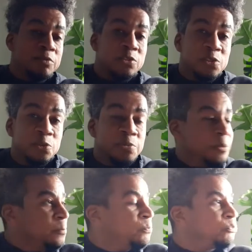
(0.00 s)
stupid.
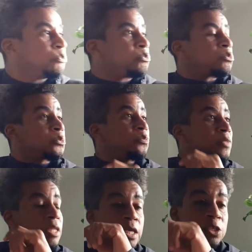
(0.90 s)

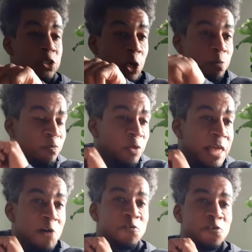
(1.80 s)
So,
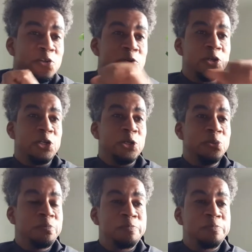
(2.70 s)
without further ado,